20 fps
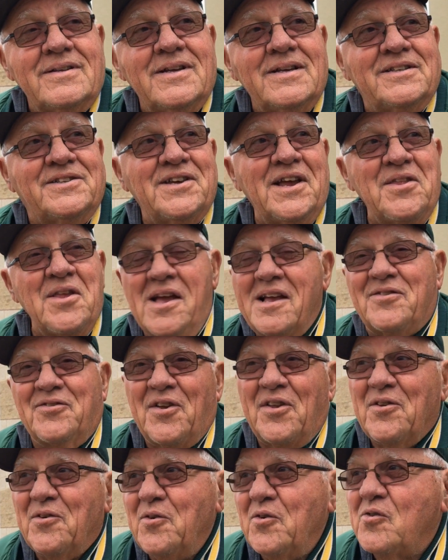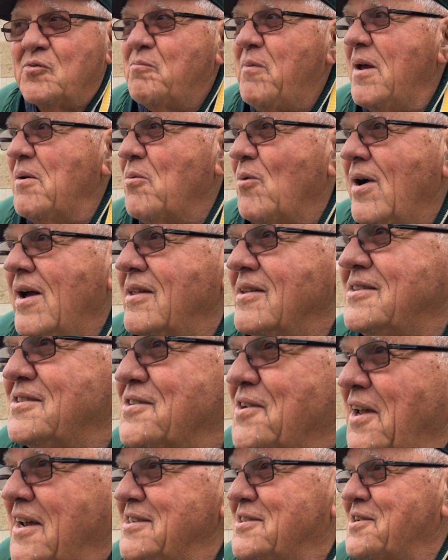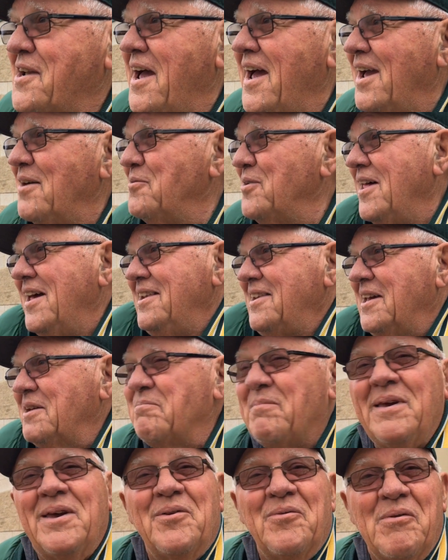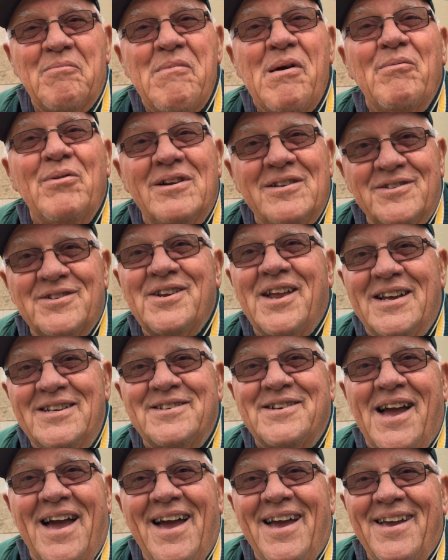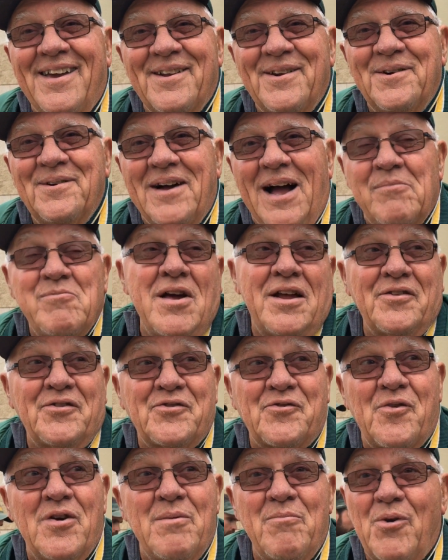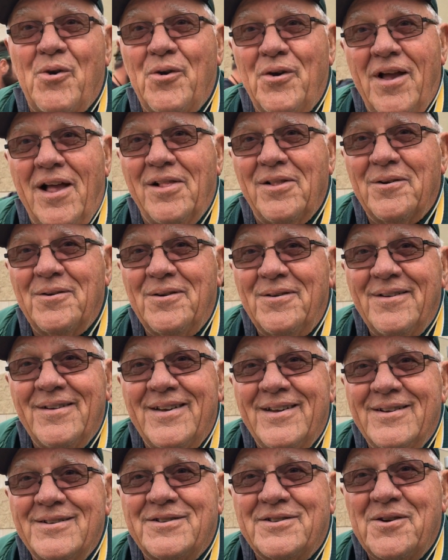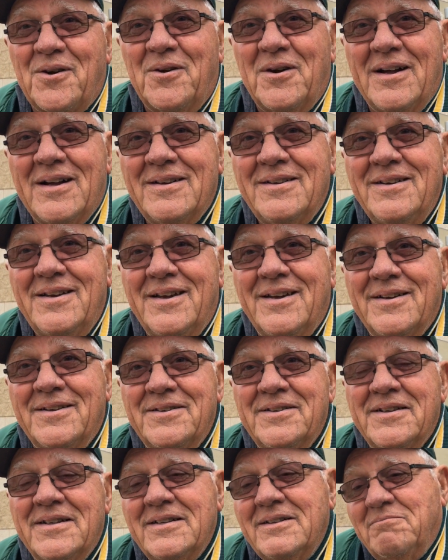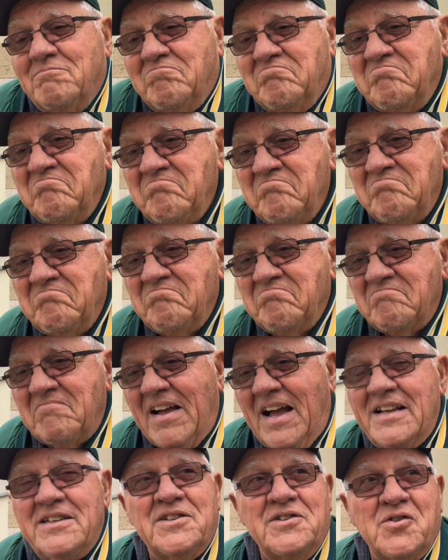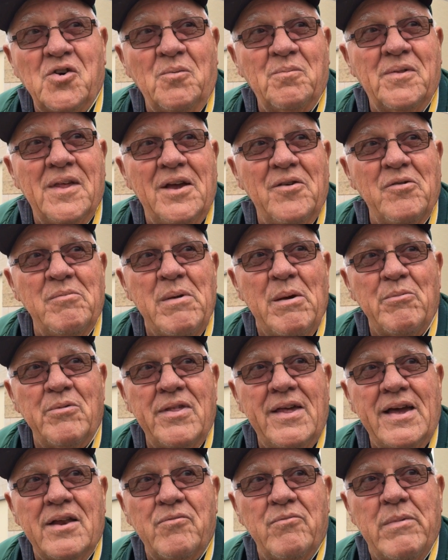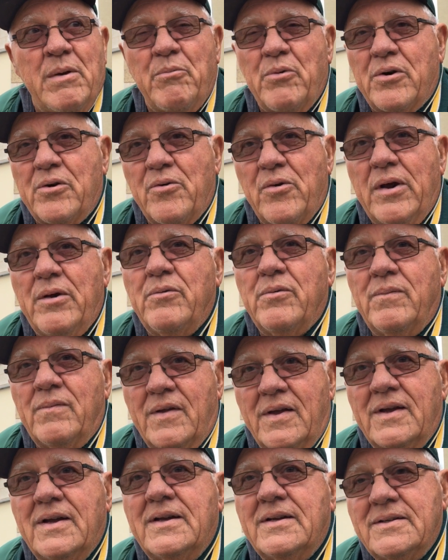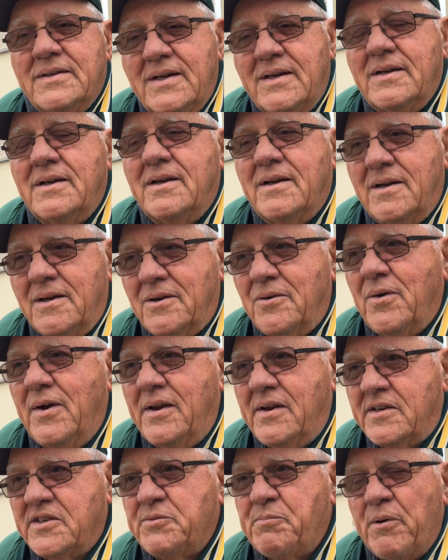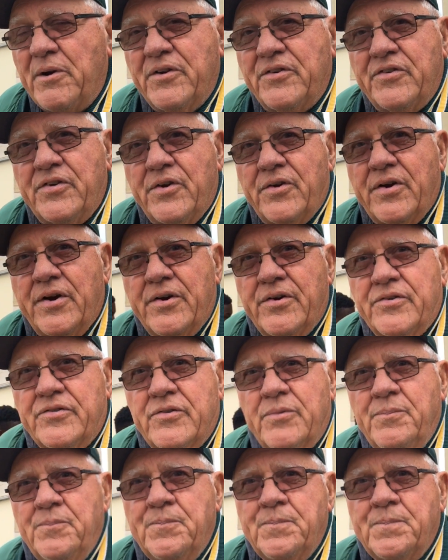It said it's in the newspaper. Well, he's a nice guy. Well, I like being remembered as a nice guy. You know, I'm not a screamer, yeller, and so on. And uh, I just hope they remember that and remember a great uh, a great experience here at Harrison.